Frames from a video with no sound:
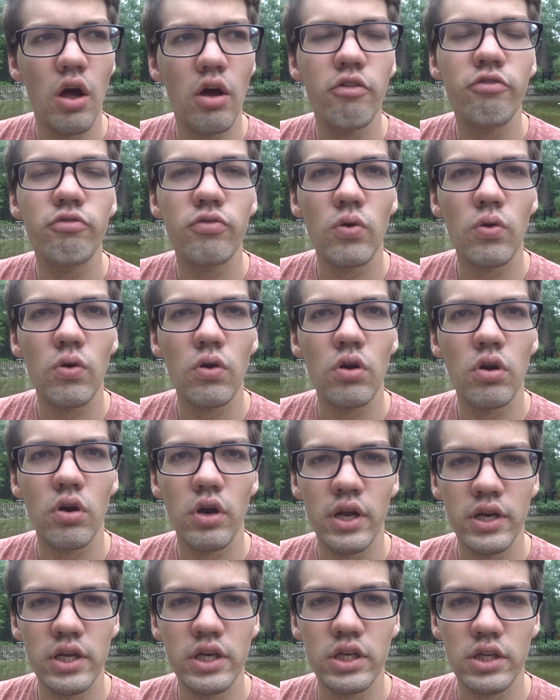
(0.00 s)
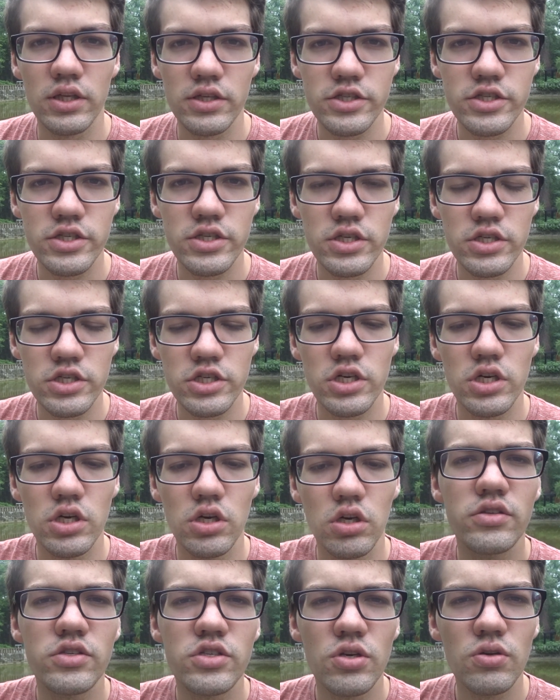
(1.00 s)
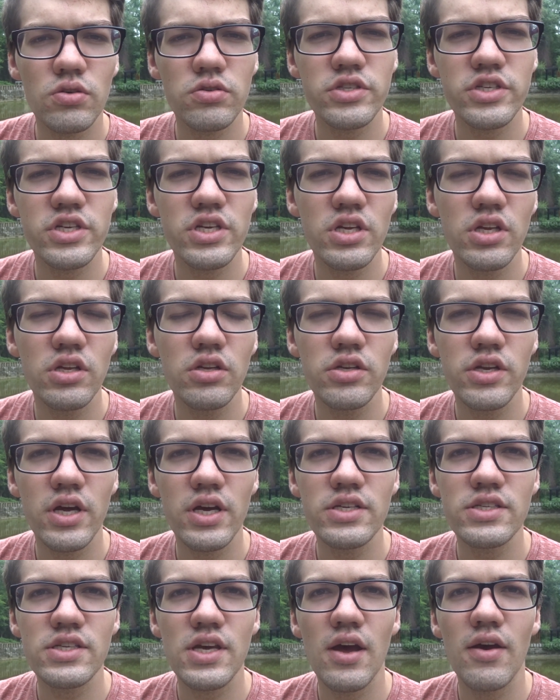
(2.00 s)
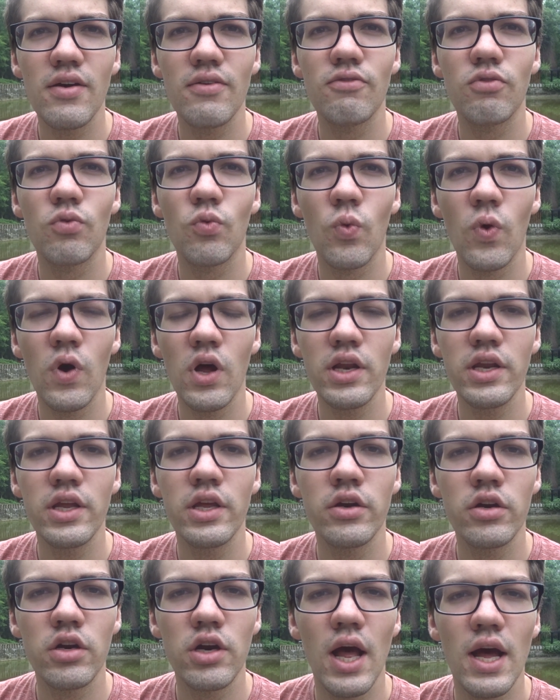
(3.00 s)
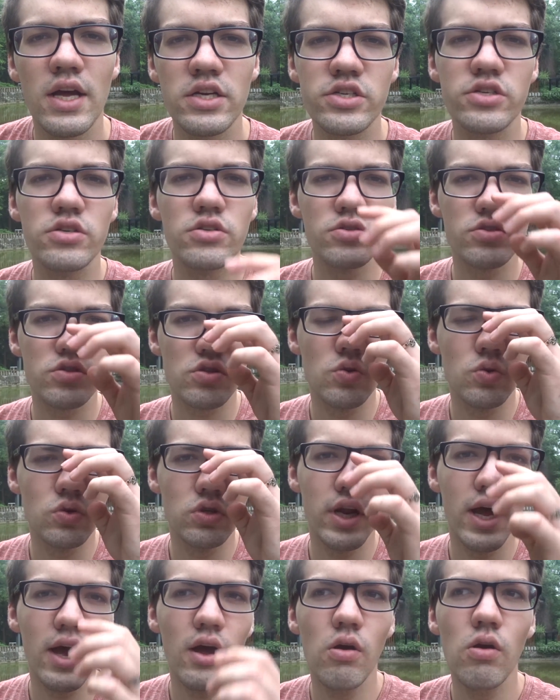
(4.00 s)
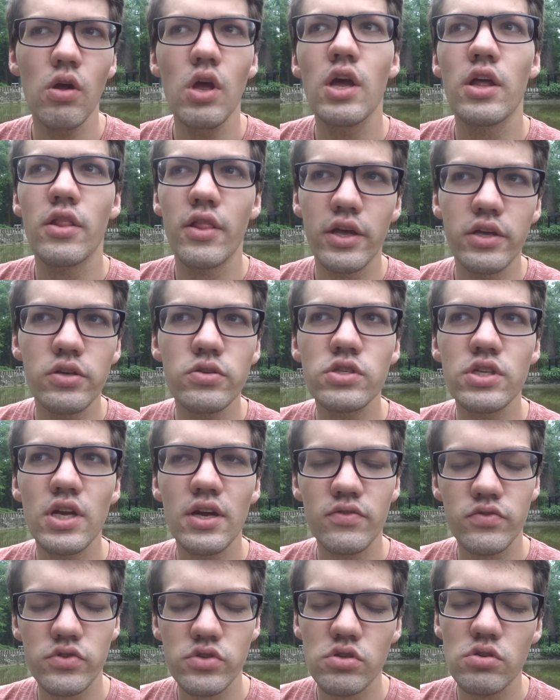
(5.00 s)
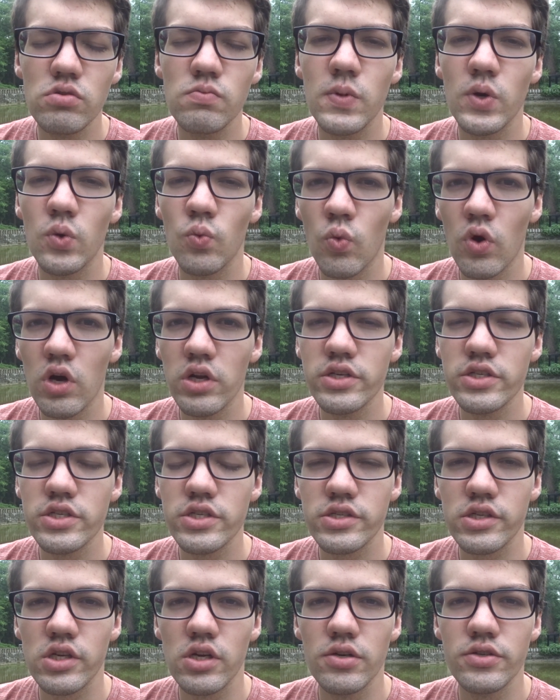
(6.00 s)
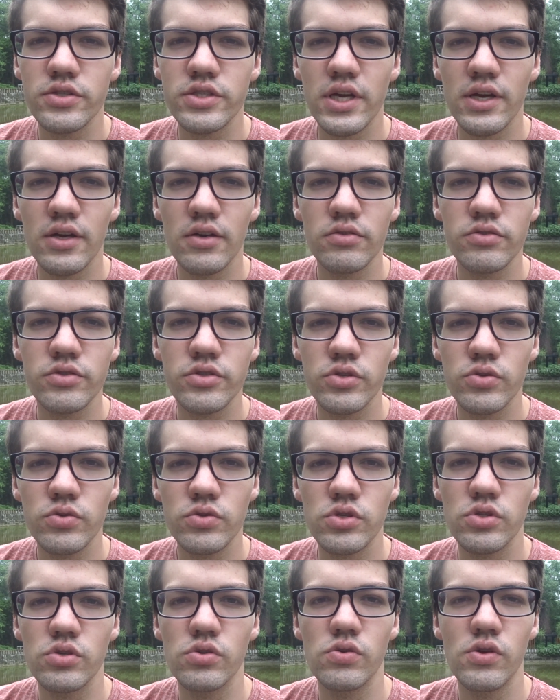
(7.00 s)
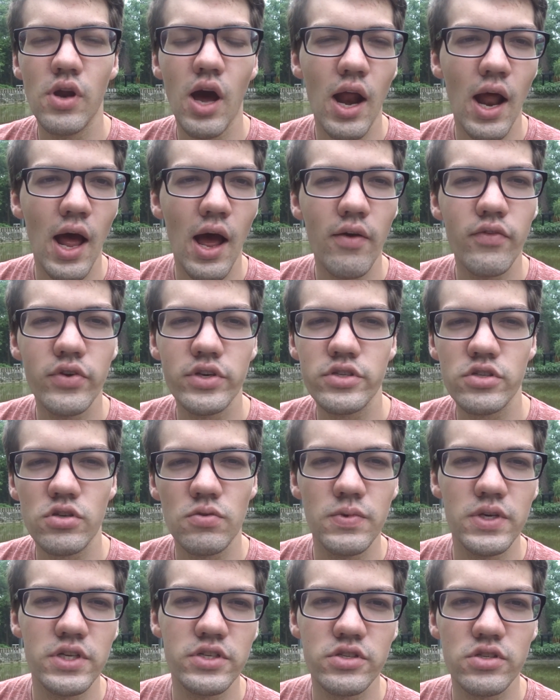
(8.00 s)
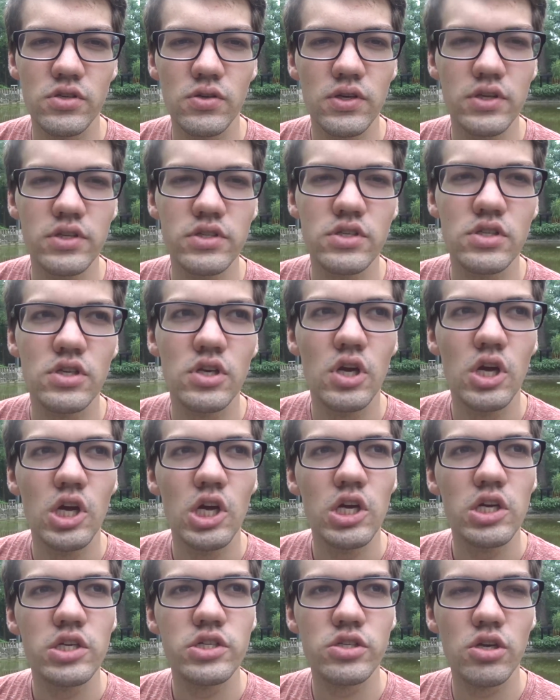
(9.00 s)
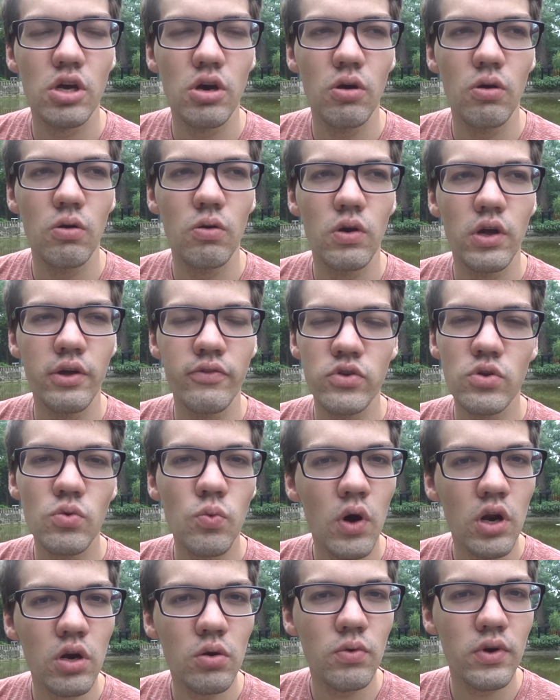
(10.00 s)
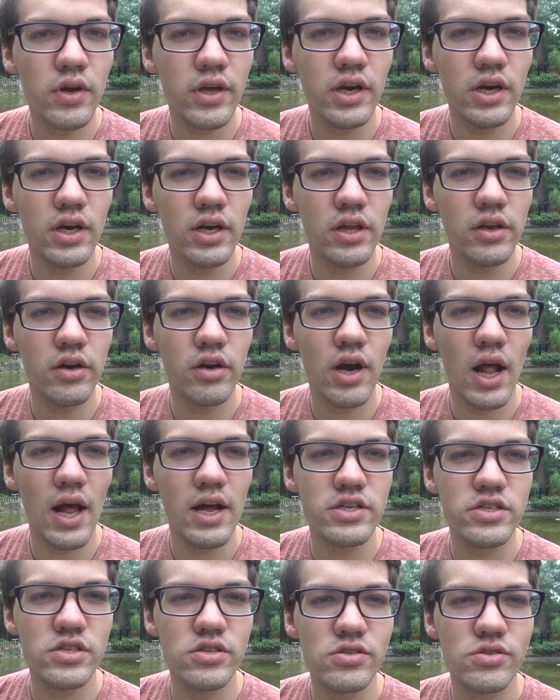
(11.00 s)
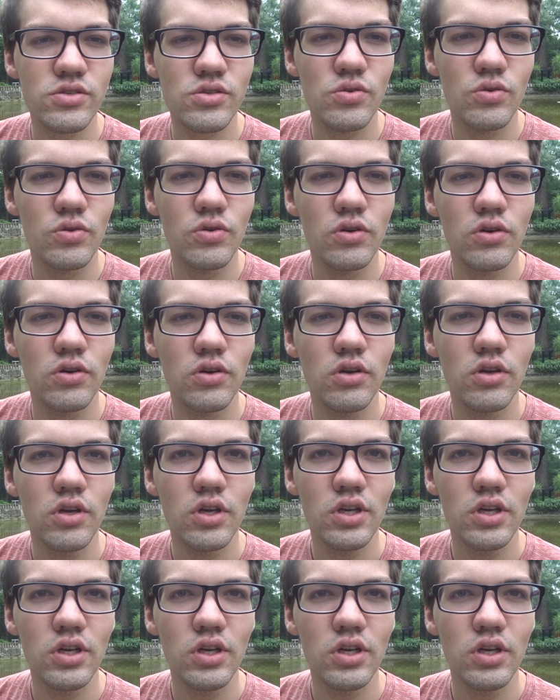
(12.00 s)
for an English teacher. Chongqing does have one international school now. They used to have two, but one just closed down due to not having so many students. So if you want to work at an international school,